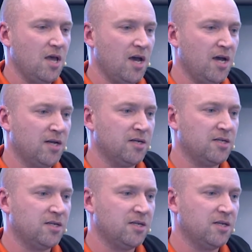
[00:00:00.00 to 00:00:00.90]
And
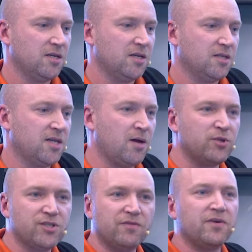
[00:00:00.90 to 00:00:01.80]
that
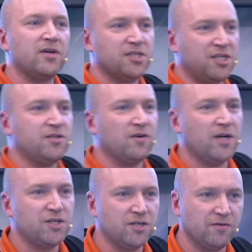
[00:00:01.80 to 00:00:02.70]
was the first
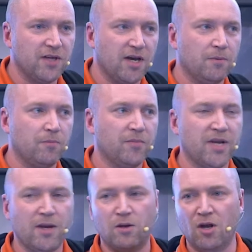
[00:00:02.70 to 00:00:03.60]
iteration of that.
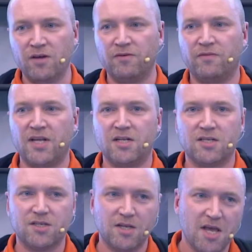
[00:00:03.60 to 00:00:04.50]
Now, live
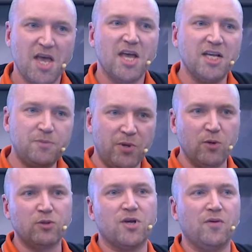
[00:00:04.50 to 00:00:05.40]
events is
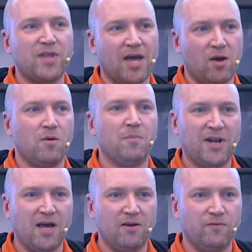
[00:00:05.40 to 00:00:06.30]
built on that
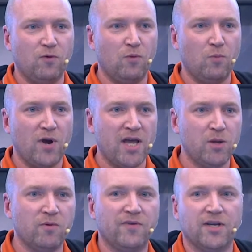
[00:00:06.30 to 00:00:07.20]
platform where you
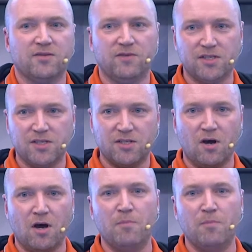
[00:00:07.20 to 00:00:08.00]
effectively start a